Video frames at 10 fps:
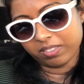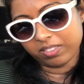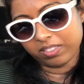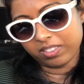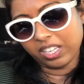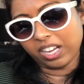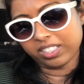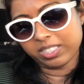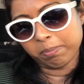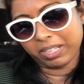yeah,
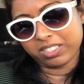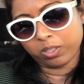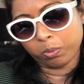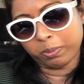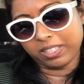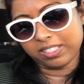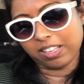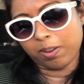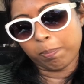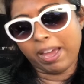it's a Mexico piece,
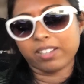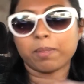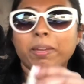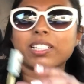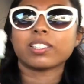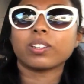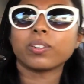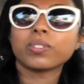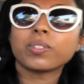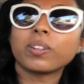Alpaca, Mexico.
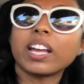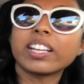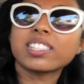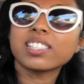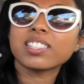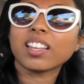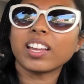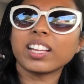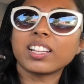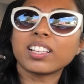So it has this
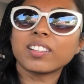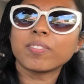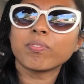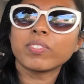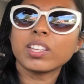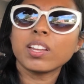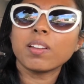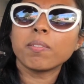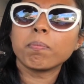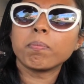like
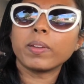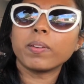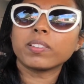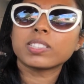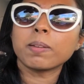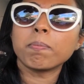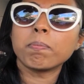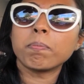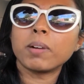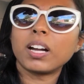
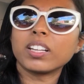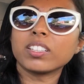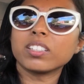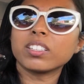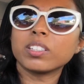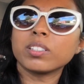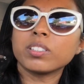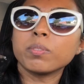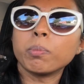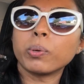some Mayan
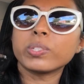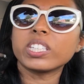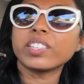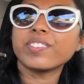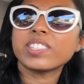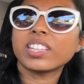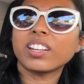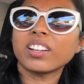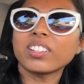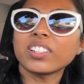motifs
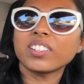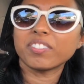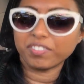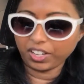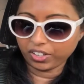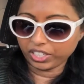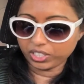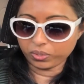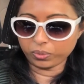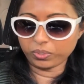there. Very
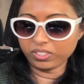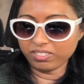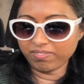cool.